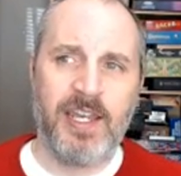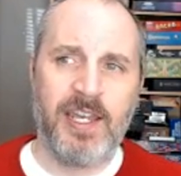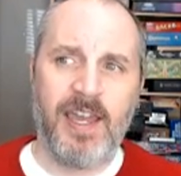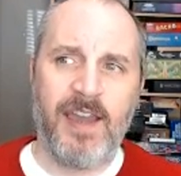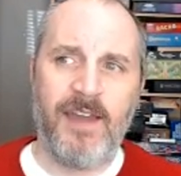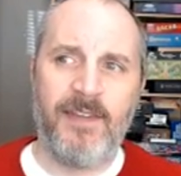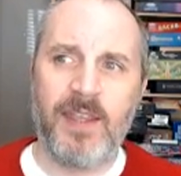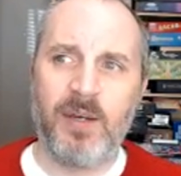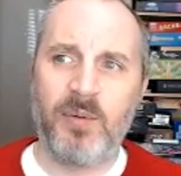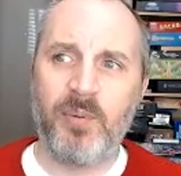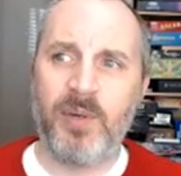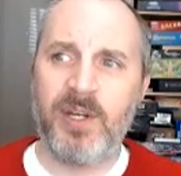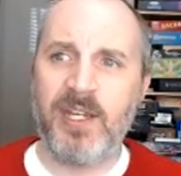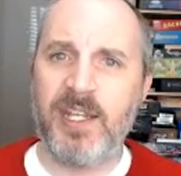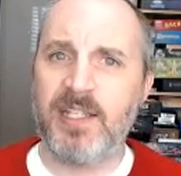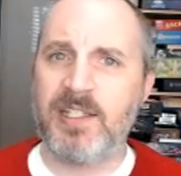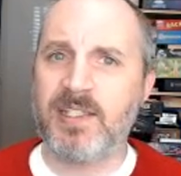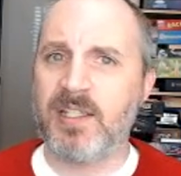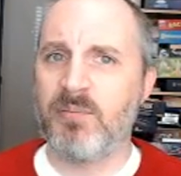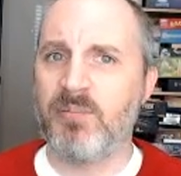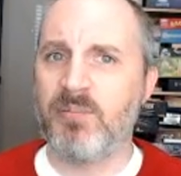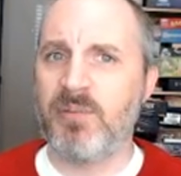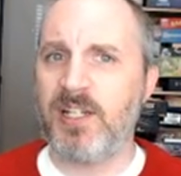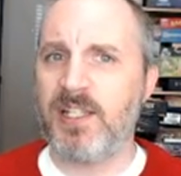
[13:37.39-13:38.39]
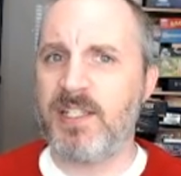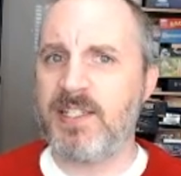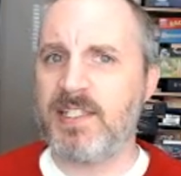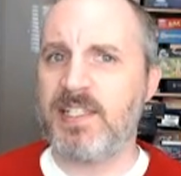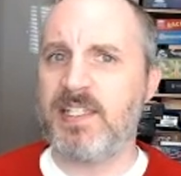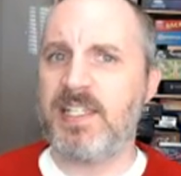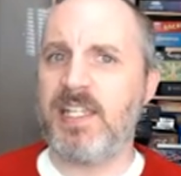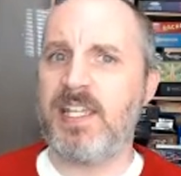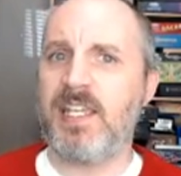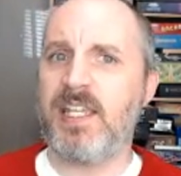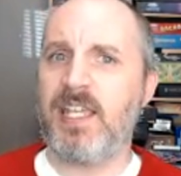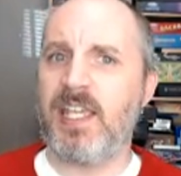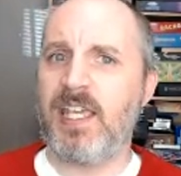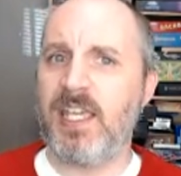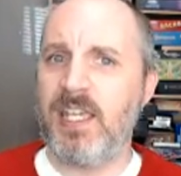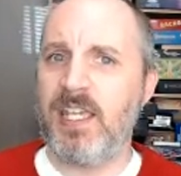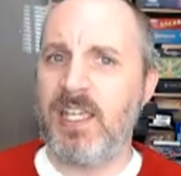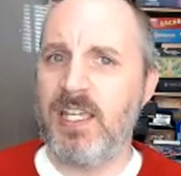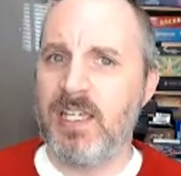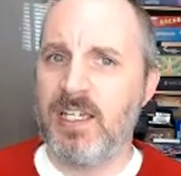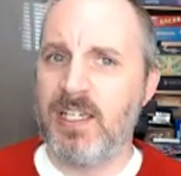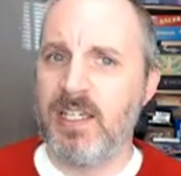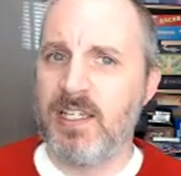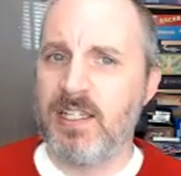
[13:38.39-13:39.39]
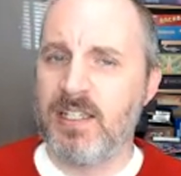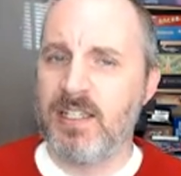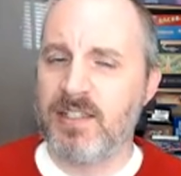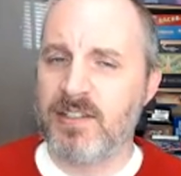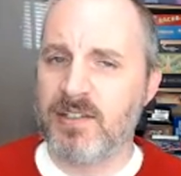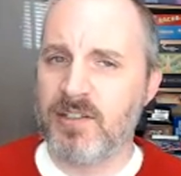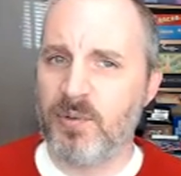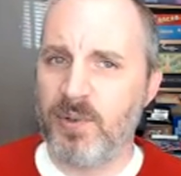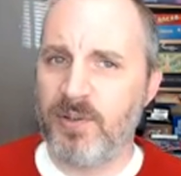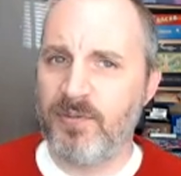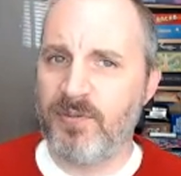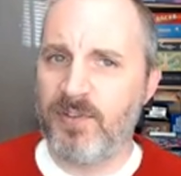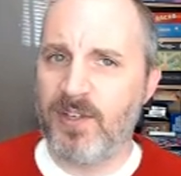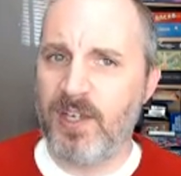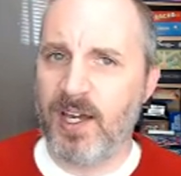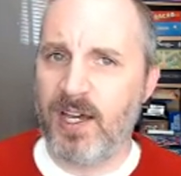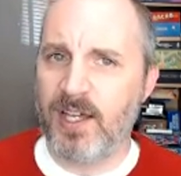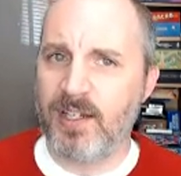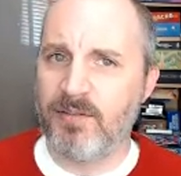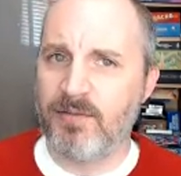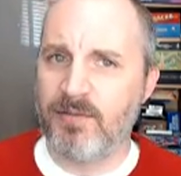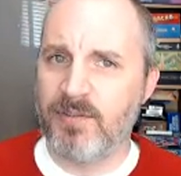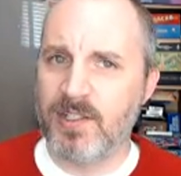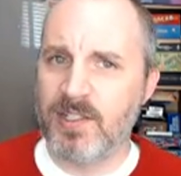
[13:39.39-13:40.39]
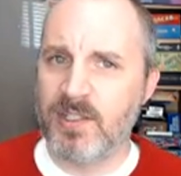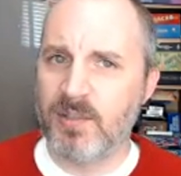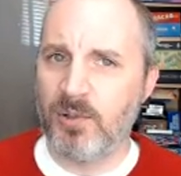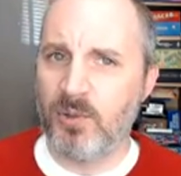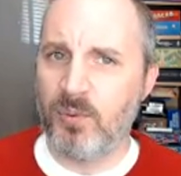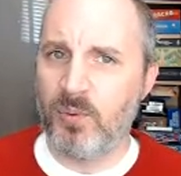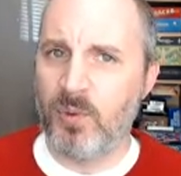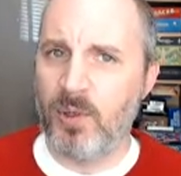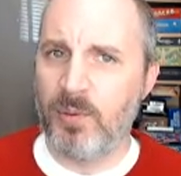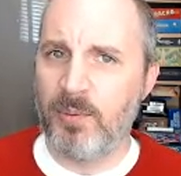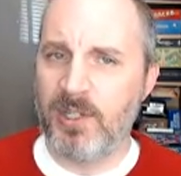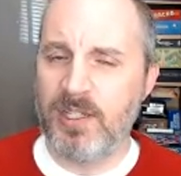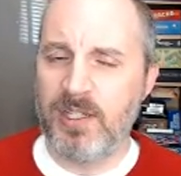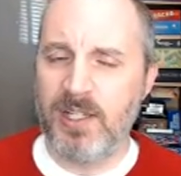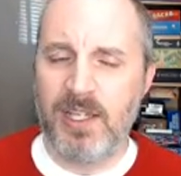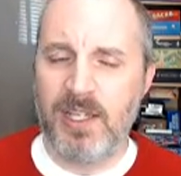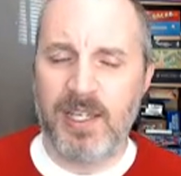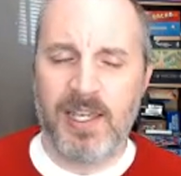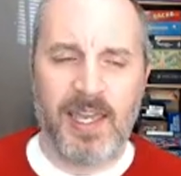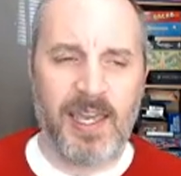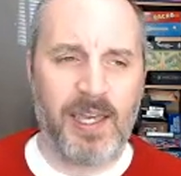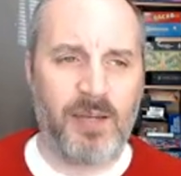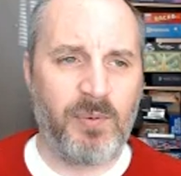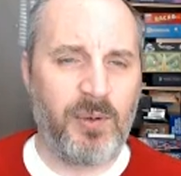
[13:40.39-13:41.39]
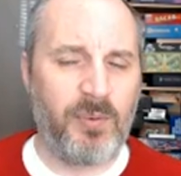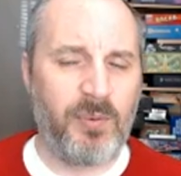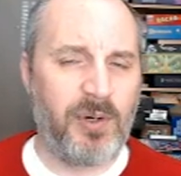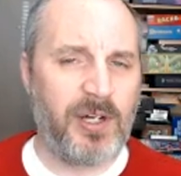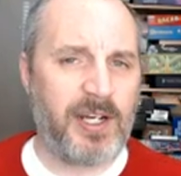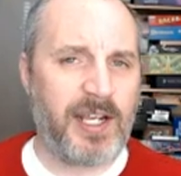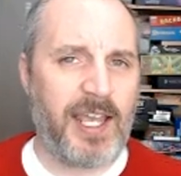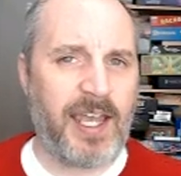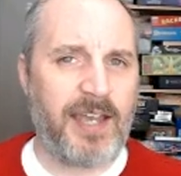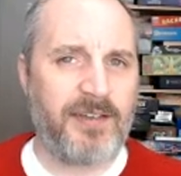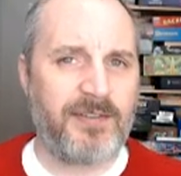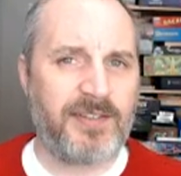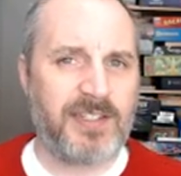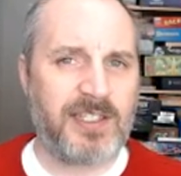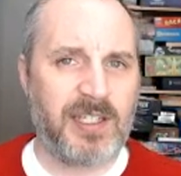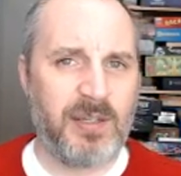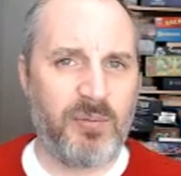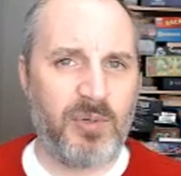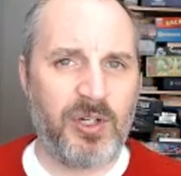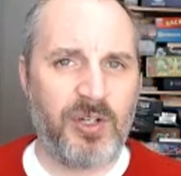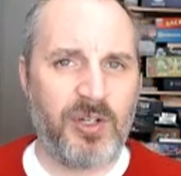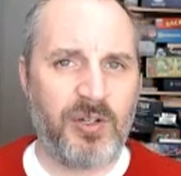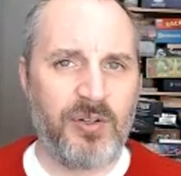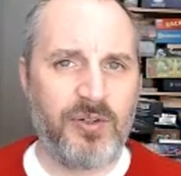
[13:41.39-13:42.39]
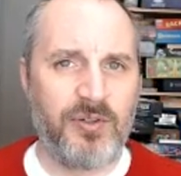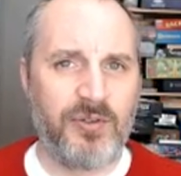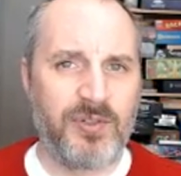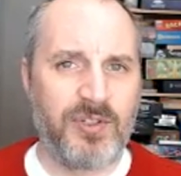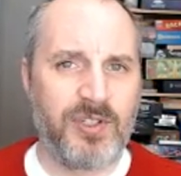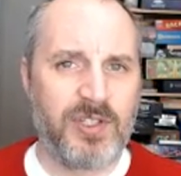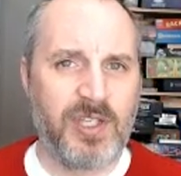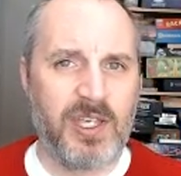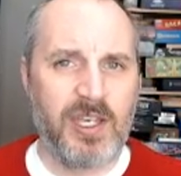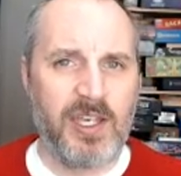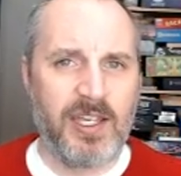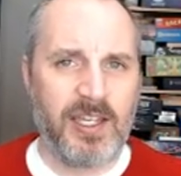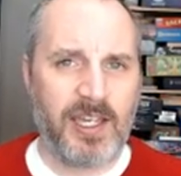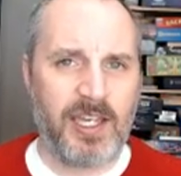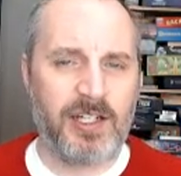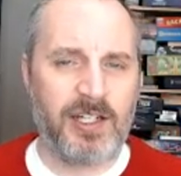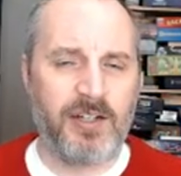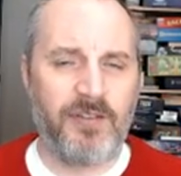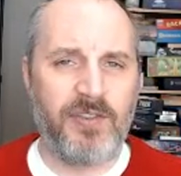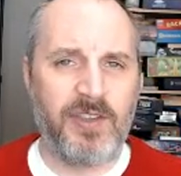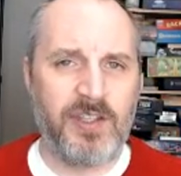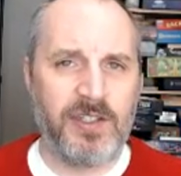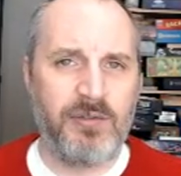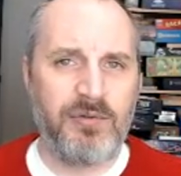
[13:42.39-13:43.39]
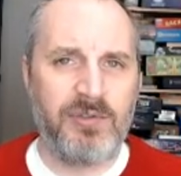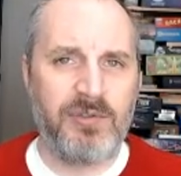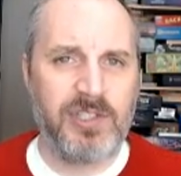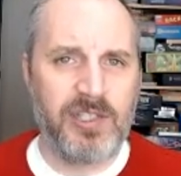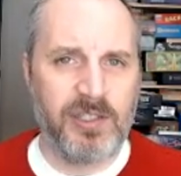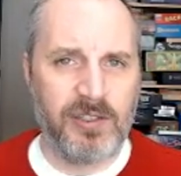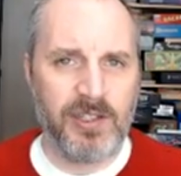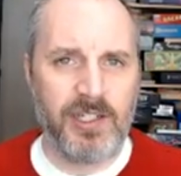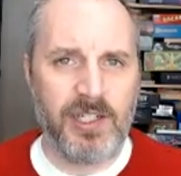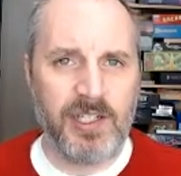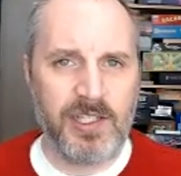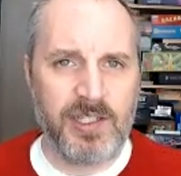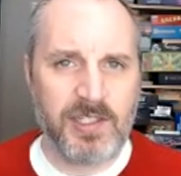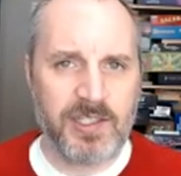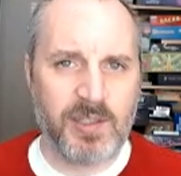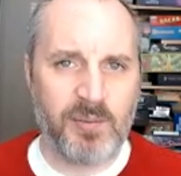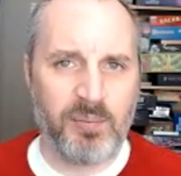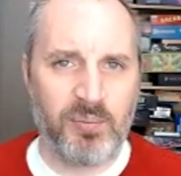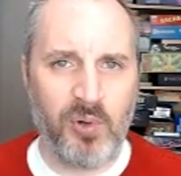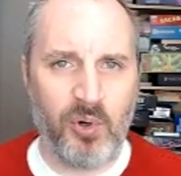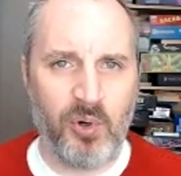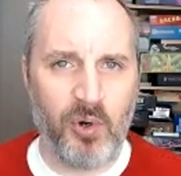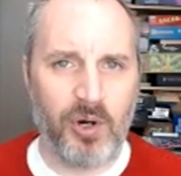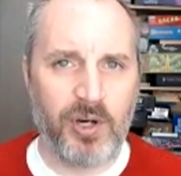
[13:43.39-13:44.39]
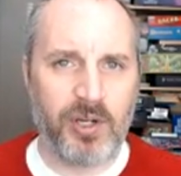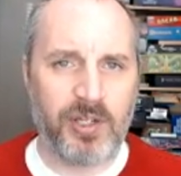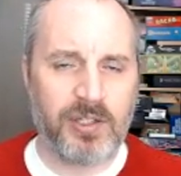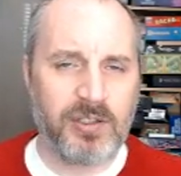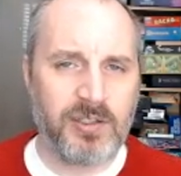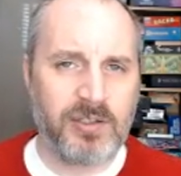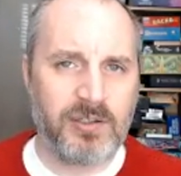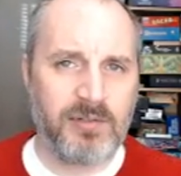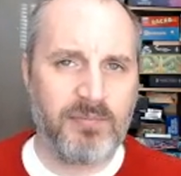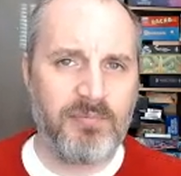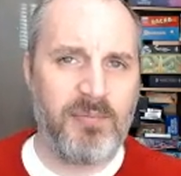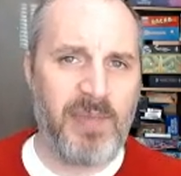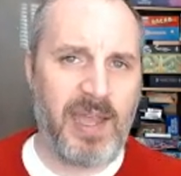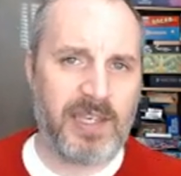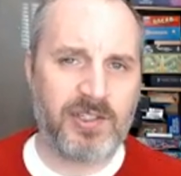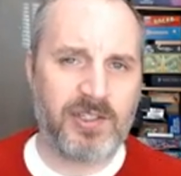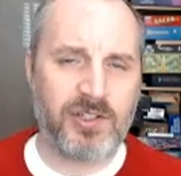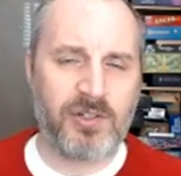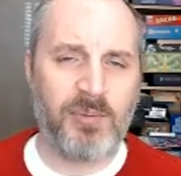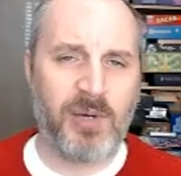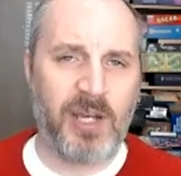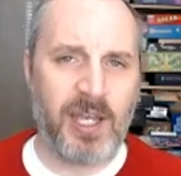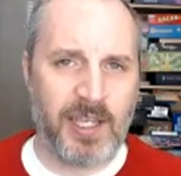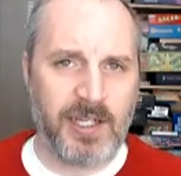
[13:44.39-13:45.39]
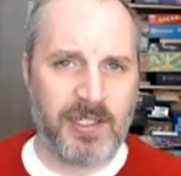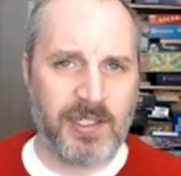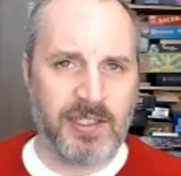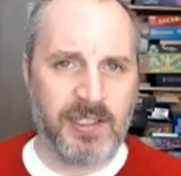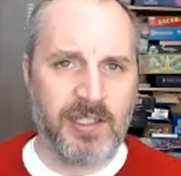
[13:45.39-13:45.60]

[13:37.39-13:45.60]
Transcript: And then we need somebody sneaky, so we've got Invisible Woman. And we want to have someone who's kind of the utility support mastermind.